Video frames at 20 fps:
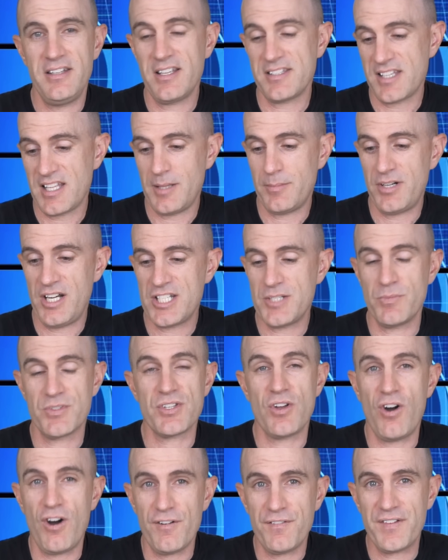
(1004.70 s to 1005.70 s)
next calibration
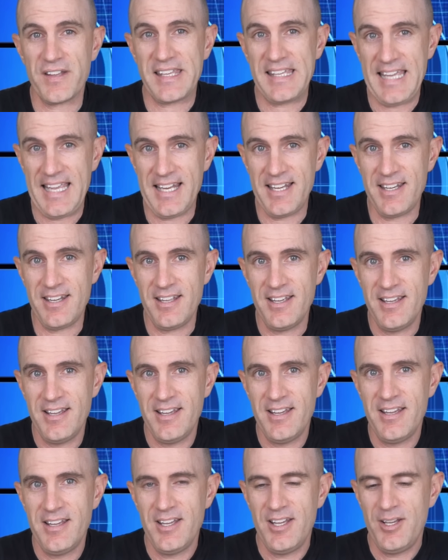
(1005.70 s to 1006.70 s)
was off again,
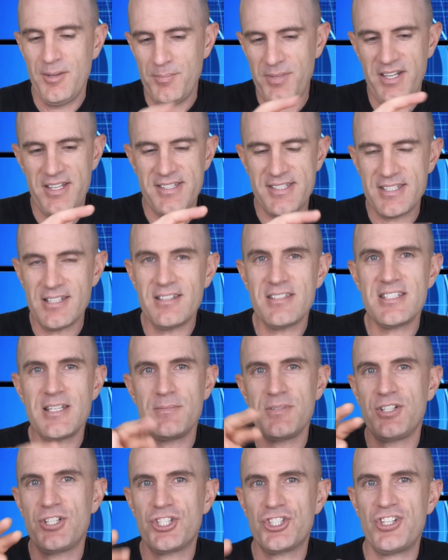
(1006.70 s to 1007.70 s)
but it still
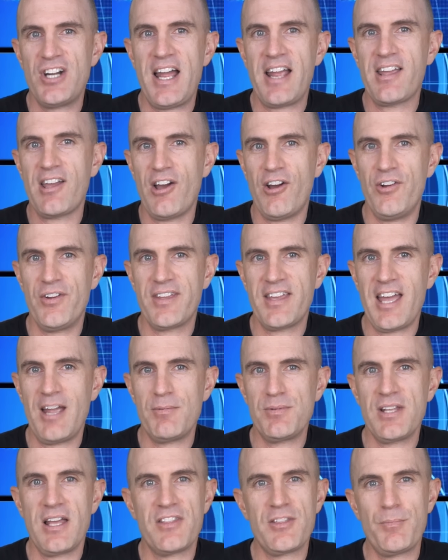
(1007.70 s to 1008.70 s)
seemed to track okay
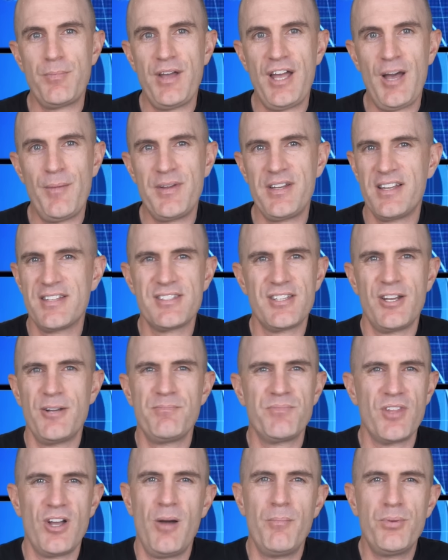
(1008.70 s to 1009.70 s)
with the other power meter.
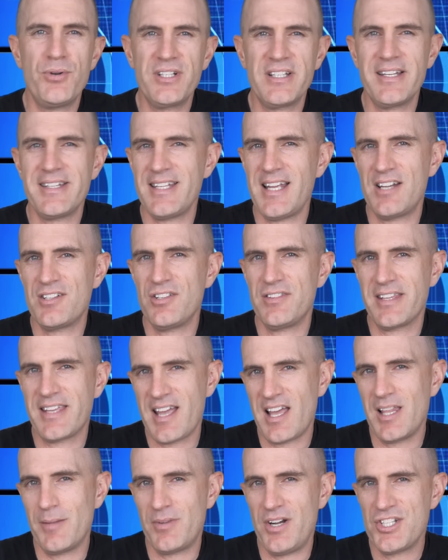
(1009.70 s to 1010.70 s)
So I'm putting it down to the
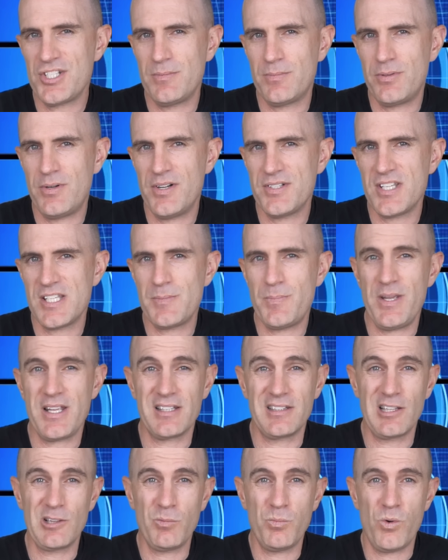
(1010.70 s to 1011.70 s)
calibration process
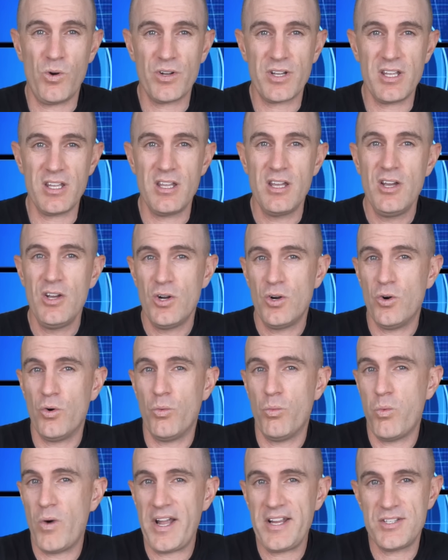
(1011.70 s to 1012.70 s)
being a little wonky
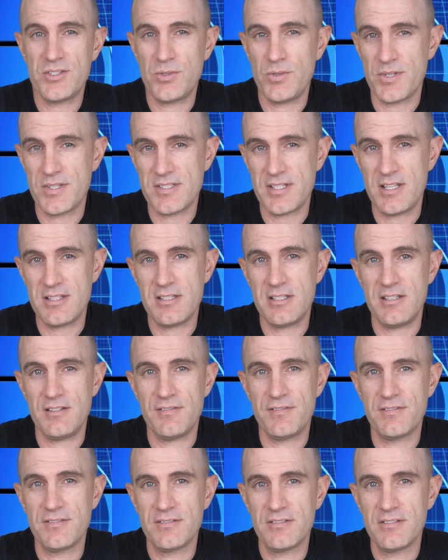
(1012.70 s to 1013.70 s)
or way too
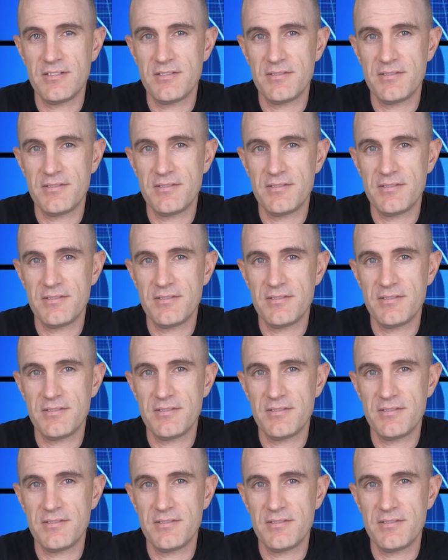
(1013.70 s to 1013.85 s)
sensitive.